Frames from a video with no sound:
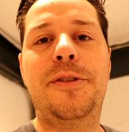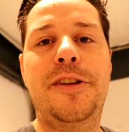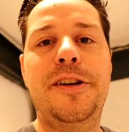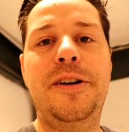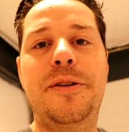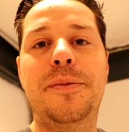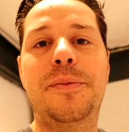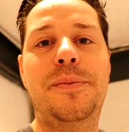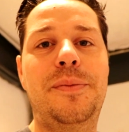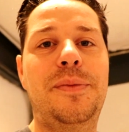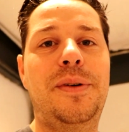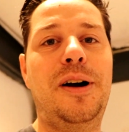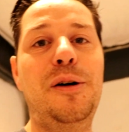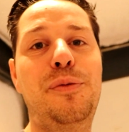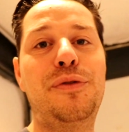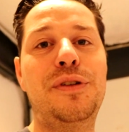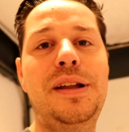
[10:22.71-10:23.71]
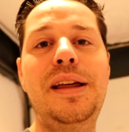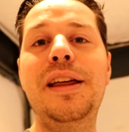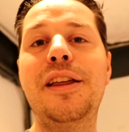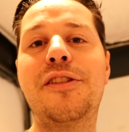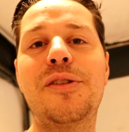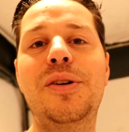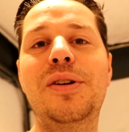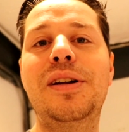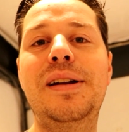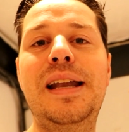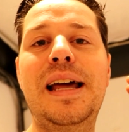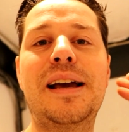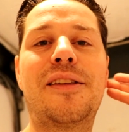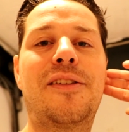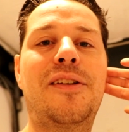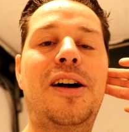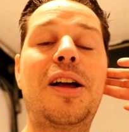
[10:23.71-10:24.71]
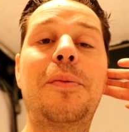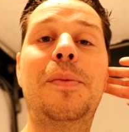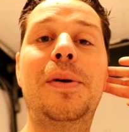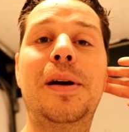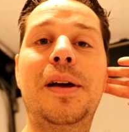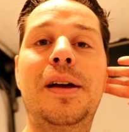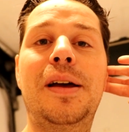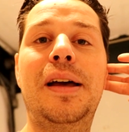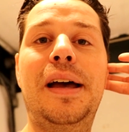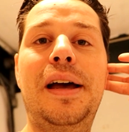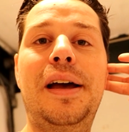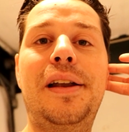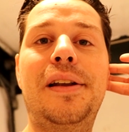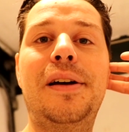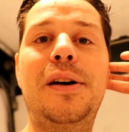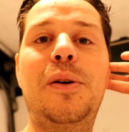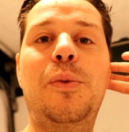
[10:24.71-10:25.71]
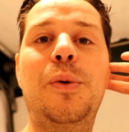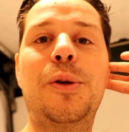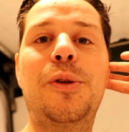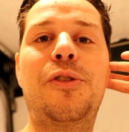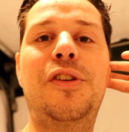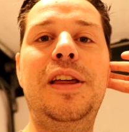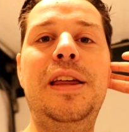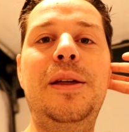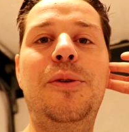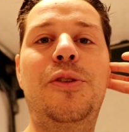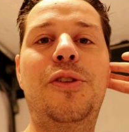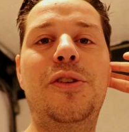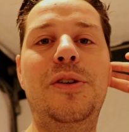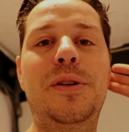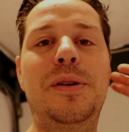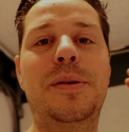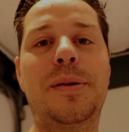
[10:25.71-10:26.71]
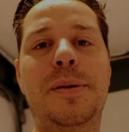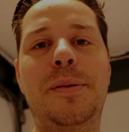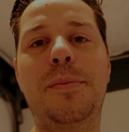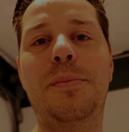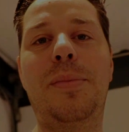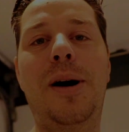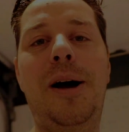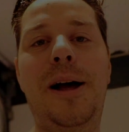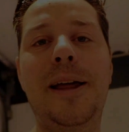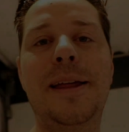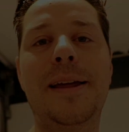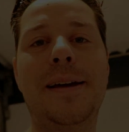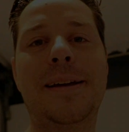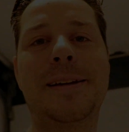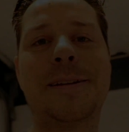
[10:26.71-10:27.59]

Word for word: So hopefully sooner next time, and uh, we'll see you soon. Bye.